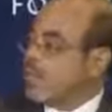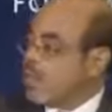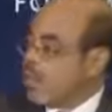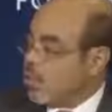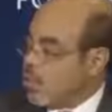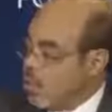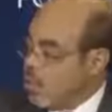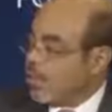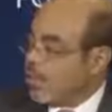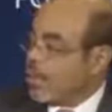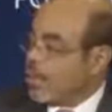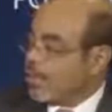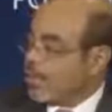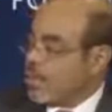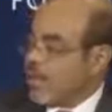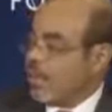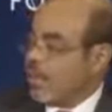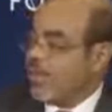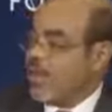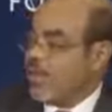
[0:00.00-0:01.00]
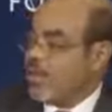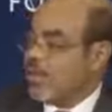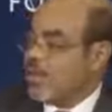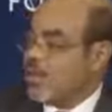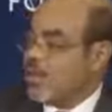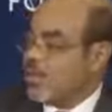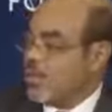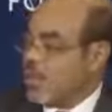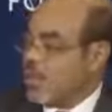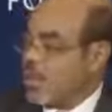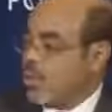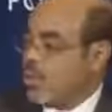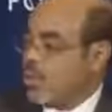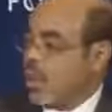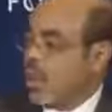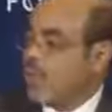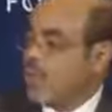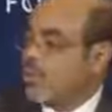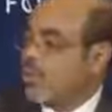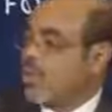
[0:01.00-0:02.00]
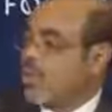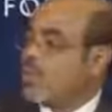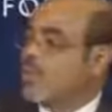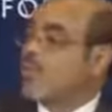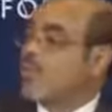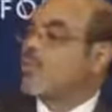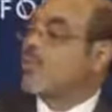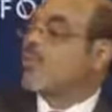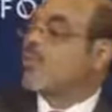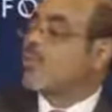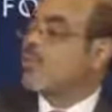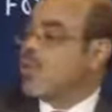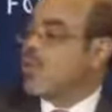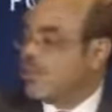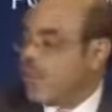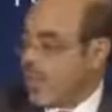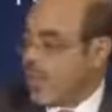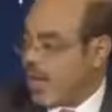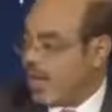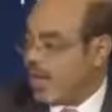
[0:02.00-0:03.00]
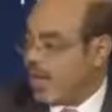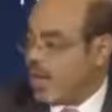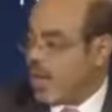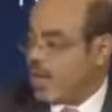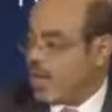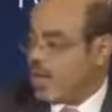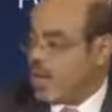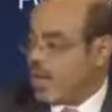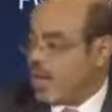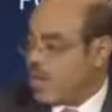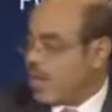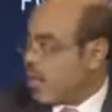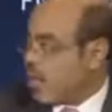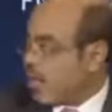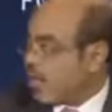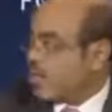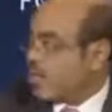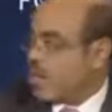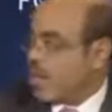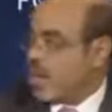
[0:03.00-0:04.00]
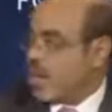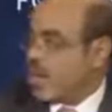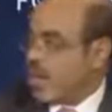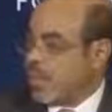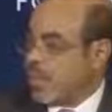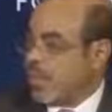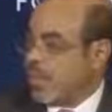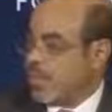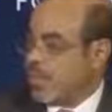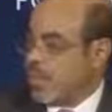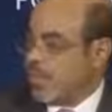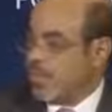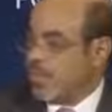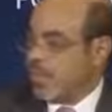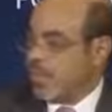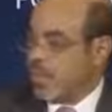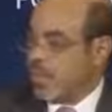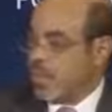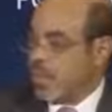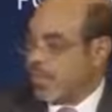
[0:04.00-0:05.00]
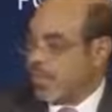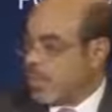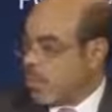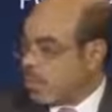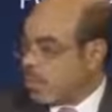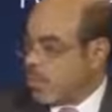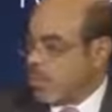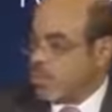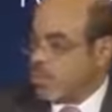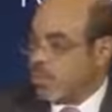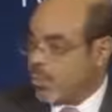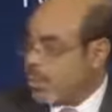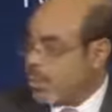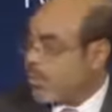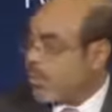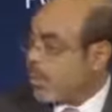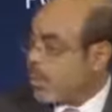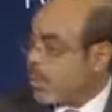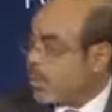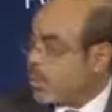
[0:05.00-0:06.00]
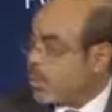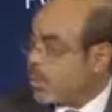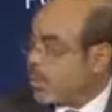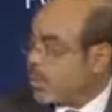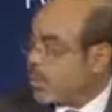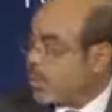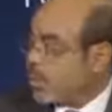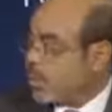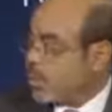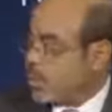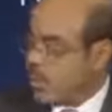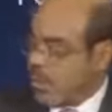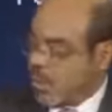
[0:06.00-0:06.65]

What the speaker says: The only textile factories we own are the ones that we could not privatize because they're not making profit. But we want to privatize this.